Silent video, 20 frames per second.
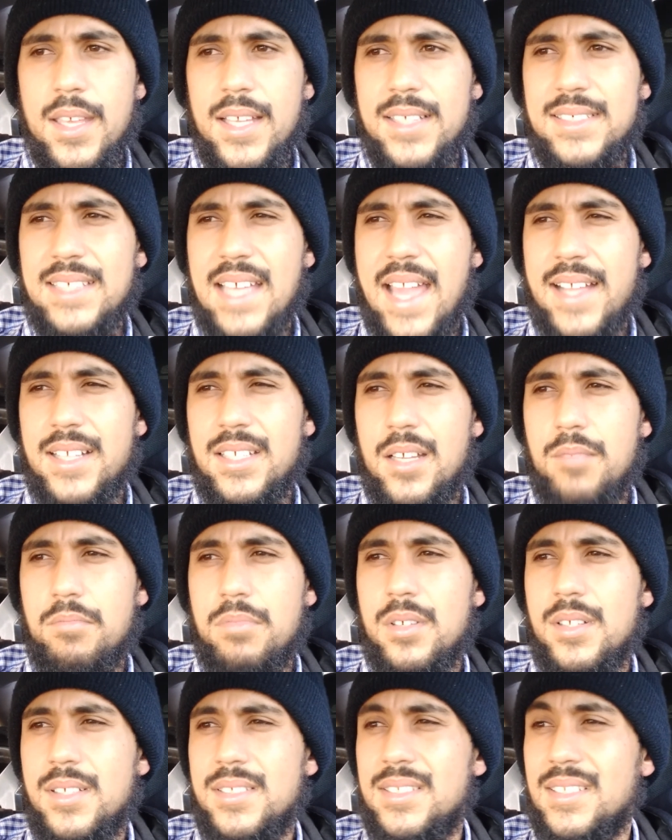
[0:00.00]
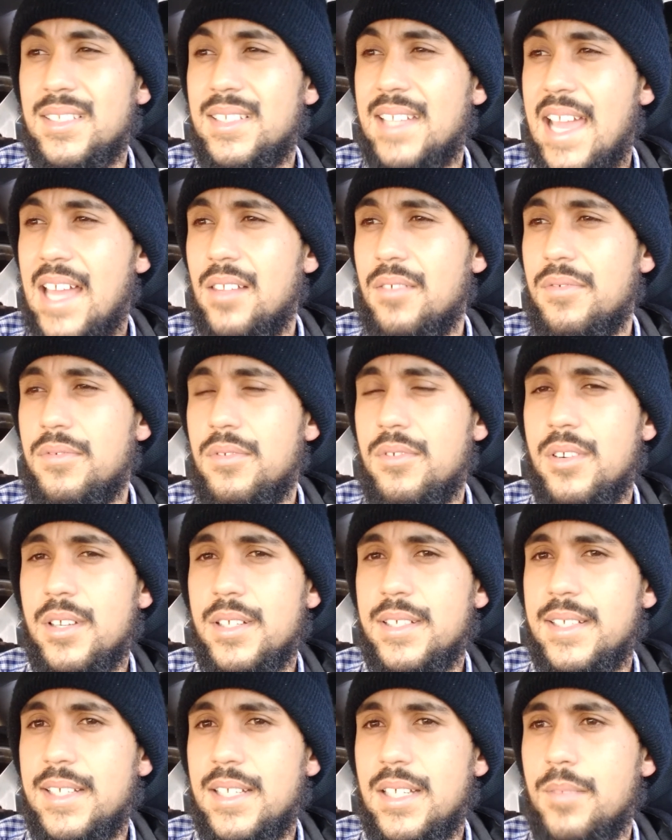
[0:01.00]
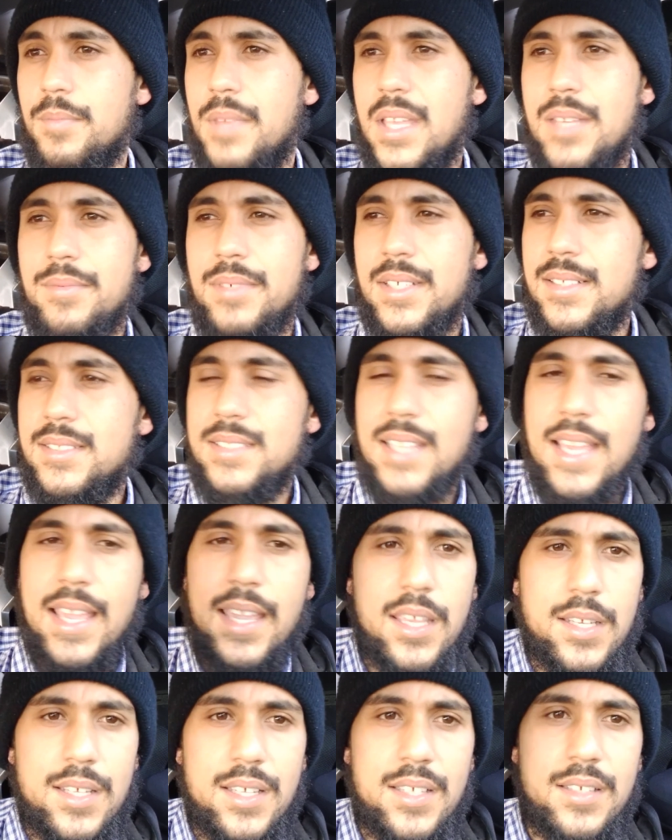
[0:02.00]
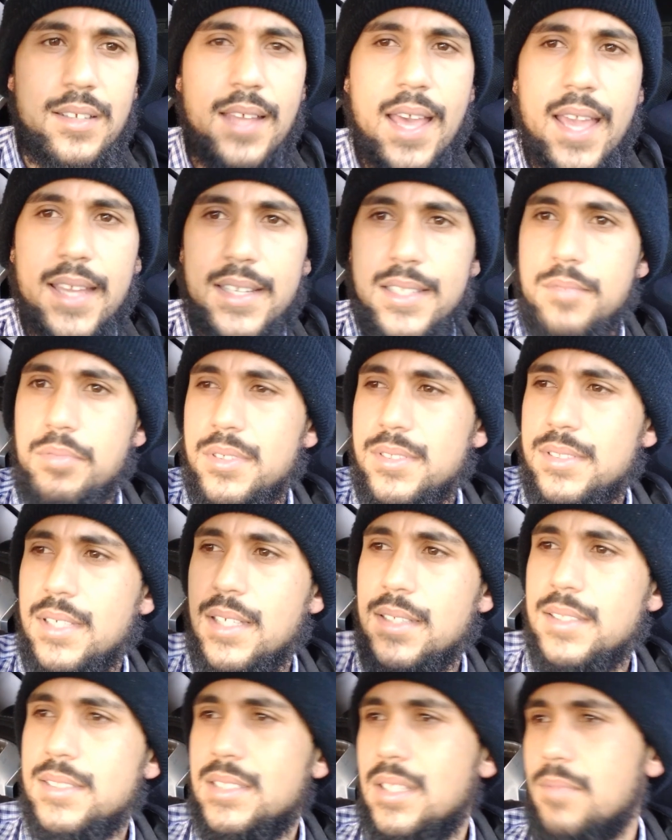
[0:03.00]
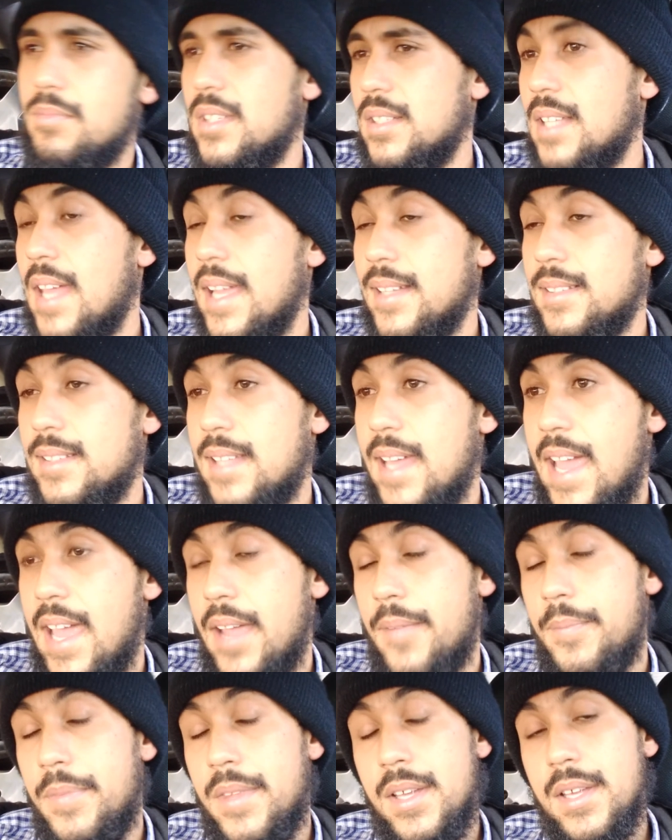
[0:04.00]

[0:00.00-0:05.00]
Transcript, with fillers: exact number is in California. Maybe it's 80, 90%, something like that.